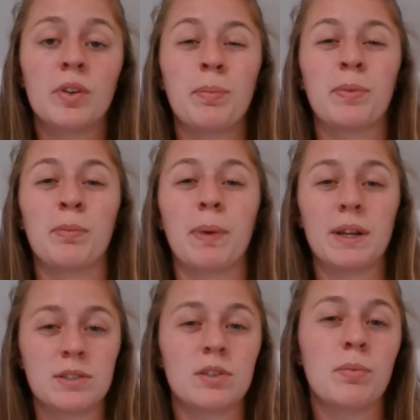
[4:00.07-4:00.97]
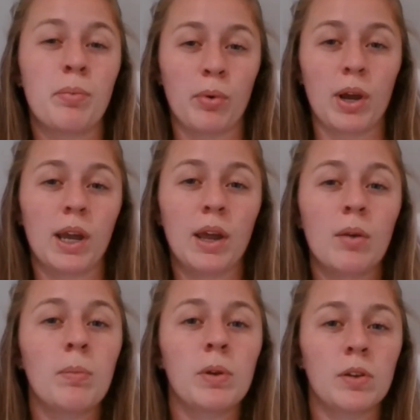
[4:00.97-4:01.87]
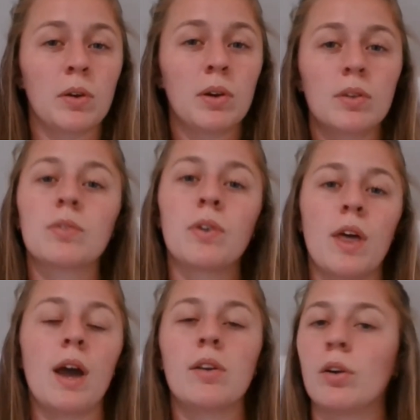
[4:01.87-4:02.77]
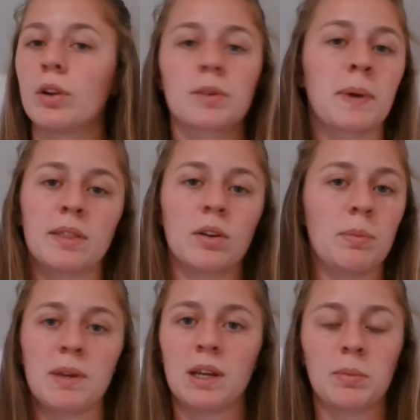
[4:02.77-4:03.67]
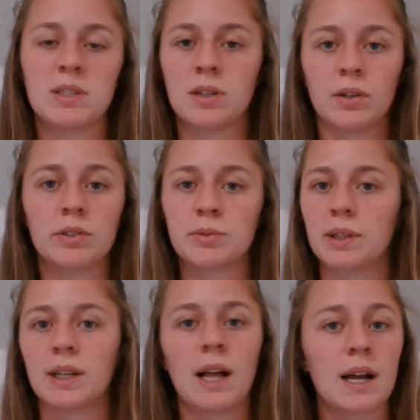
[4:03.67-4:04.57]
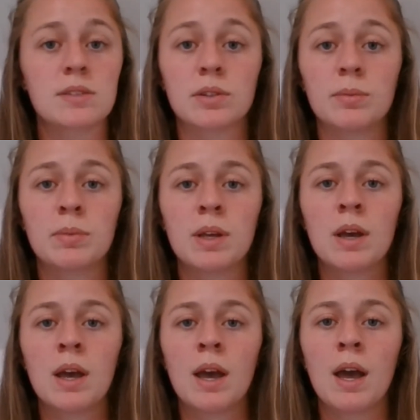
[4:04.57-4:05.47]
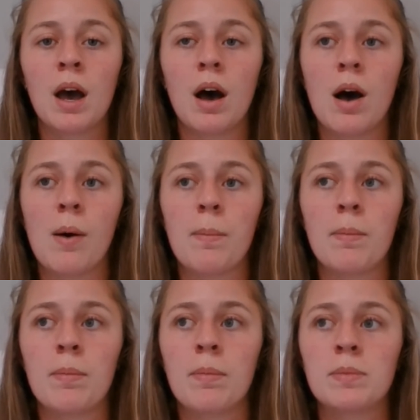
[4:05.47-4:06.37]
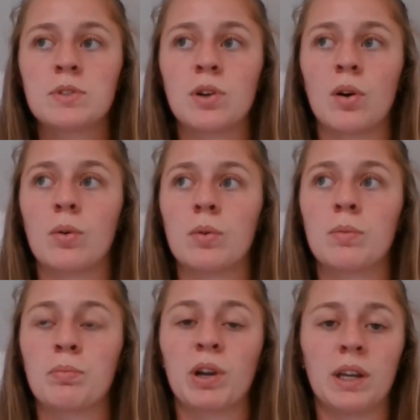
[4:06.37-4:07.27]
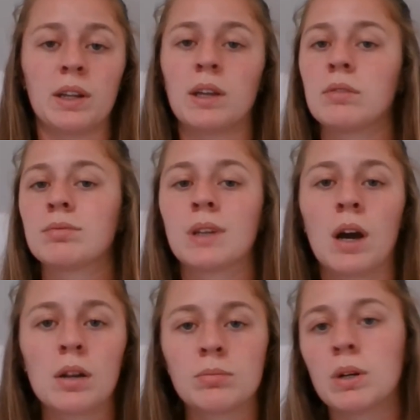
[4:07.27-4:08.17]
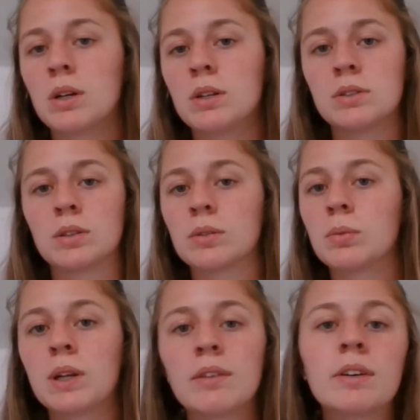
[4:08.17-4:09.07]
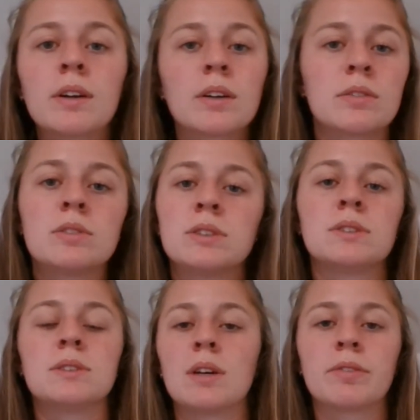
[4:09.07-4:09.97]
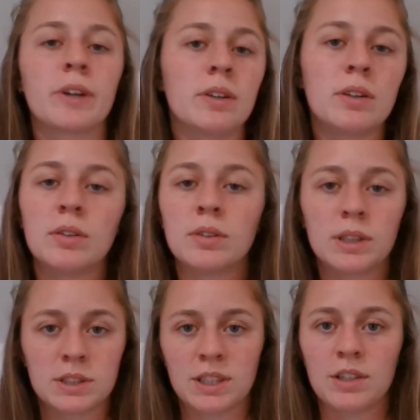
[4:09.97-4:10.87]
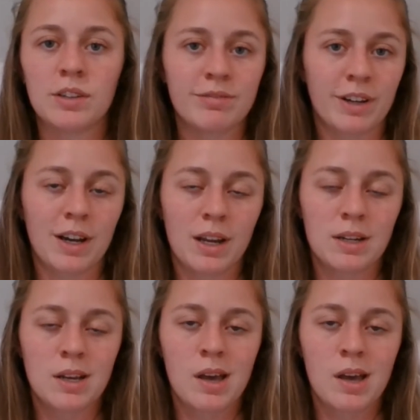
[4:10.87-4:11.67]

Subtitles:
it's best to bring in materials for that. Don't expect there to be any materials around the classroom. So bring in like cotton balls or whatever, just stuff around the nucleus that you can find,